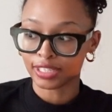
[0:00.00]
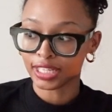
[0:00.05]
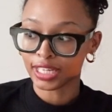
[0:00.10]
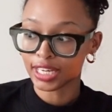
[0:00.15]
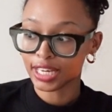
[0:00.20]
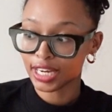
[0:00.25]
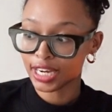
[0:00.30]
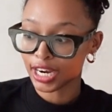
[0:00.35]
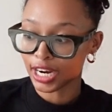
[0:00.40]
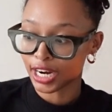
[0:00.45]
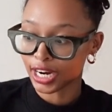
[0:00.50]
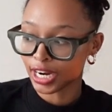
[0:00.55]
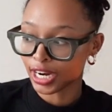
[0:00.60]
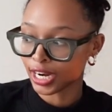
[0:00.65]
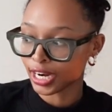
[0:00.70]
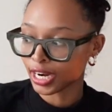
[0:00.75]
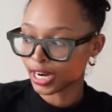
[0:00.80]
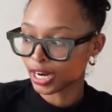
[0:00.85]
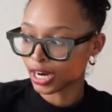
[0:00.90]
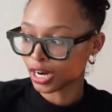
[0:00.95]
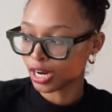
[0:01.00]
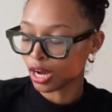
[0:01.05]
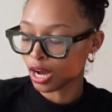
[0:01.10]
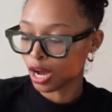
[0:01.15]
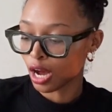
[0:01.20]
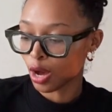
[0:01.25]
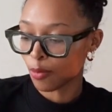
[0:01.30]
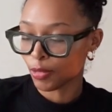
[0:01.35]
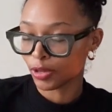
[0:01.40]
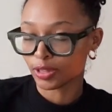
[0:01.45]
here
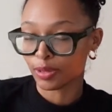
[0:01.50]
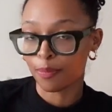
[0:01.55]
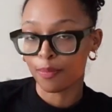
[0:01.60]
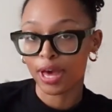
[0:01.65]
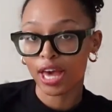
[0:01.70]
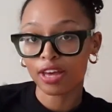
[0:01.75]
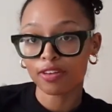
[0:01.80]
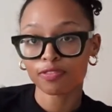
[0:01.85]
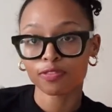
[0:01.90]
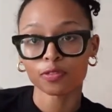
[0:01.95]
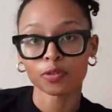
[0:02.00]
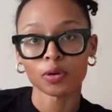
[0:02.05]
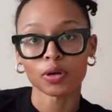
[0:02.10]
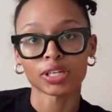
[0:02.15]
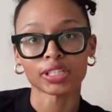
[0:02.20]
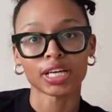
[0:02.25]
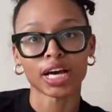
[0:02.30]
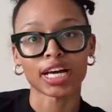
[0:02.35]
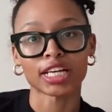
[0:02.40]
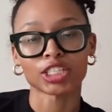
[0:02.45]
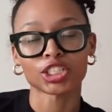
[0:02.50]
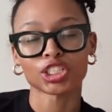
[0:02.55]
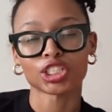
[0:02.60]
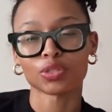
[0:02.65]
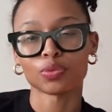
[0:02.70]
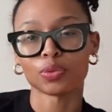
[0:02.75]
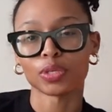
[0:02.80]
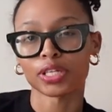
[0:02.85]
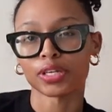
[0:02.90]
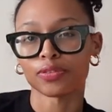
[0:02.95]
on the main floor, like she
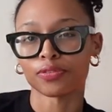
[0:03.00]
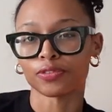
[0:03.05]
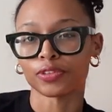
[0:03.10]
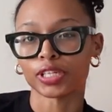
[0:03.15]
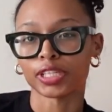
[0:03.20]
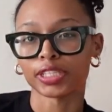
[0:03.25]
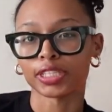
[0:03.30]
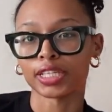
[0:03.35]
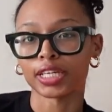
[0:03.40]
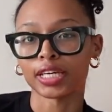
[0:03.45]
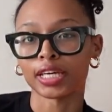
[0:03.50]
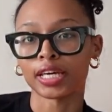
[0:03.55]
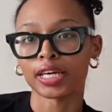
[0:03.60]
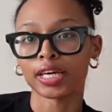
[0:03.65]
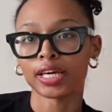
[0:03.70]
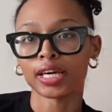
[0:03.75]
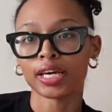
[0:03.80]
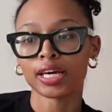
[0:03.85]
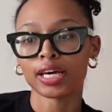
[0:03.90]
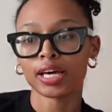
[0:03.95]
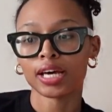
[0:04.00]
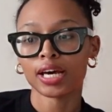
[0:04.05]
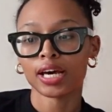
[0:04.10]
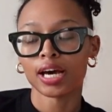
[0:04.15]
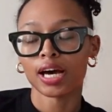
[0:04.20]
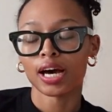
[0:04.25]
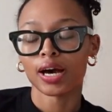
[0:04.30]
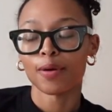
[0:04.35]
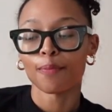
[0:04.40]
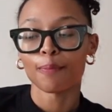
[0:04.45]
wouldn't really
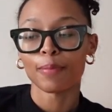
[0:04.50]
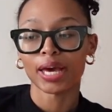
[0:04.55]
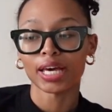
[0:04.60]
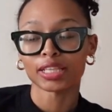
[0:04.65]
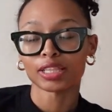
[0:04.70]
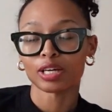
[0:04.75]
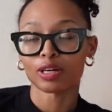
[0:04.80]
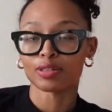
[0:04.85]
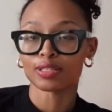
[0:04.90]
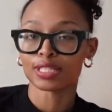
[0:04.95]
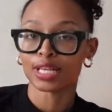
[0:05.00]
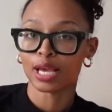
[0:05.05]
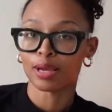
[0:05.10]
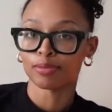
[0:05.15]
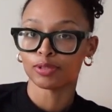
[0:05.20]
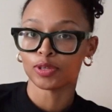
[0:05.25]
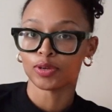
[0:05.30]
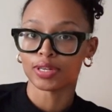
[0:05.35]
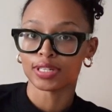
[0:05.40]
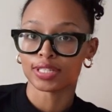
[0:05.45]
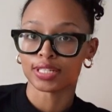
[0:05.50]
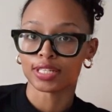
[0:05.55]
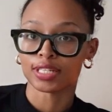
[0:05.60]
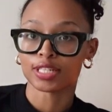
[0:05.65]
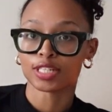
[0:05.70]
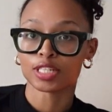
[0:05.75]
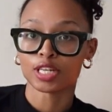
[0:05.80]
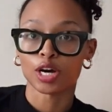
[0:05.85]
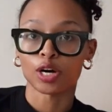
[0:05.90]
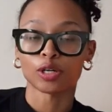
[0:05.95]
make those same
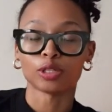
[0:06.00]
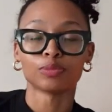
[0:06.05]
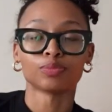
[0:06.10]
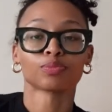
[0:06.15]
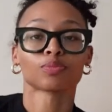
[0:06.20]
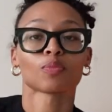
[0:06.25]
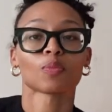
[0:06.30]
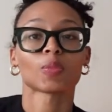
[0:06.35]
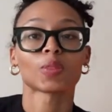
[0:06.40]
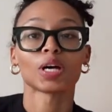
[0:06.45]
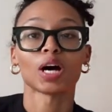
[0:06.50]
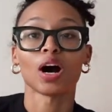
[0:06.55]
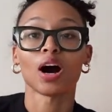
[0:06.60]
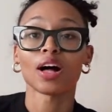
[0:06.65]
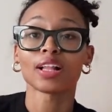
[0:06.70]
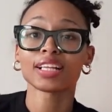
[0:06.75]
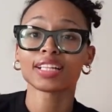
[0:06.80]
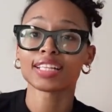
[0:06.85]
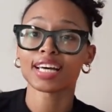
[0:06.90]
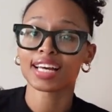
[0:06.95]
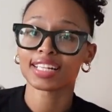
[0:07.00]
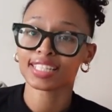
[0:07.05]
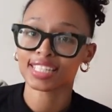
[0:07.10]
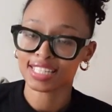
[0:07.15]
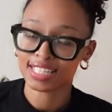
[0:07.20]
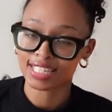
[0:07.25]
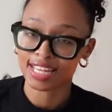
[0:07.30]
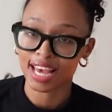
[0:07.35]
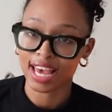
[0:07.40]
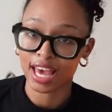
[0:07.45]
noises. So all of that to
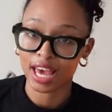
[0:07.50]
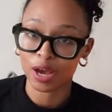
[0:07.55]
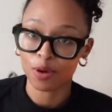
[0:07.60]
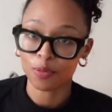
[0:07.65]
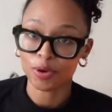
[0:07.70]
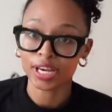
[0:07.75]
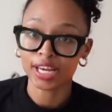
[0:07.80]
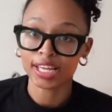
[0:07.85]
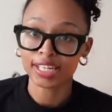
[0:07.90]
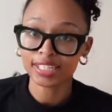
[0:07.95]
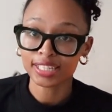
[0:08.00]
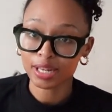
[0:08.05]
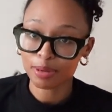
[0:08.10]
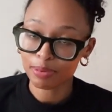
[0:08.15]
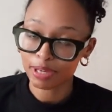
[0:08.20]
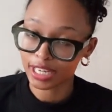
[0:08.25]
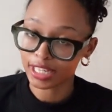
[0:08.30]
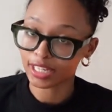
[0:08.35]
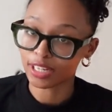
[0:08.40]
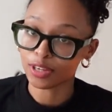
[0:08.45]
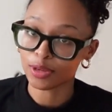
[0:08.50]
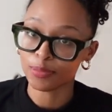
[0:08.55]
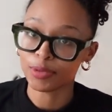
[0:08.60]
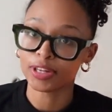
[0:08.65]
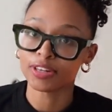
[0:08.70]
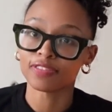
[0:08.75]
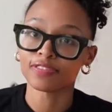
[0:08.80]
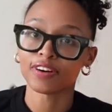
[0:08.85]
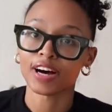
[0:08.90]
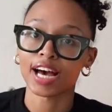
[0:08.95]
say, we ended up getting a
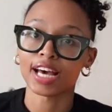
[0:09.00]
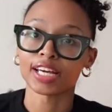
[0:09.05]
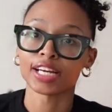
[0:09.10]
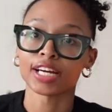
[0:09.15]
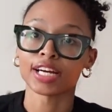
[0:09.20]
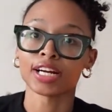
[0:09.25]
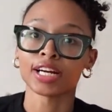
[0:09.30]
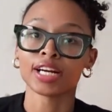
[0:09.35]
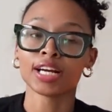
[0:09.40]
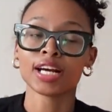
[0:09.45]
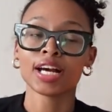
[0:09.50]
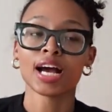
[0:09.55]
humidifier,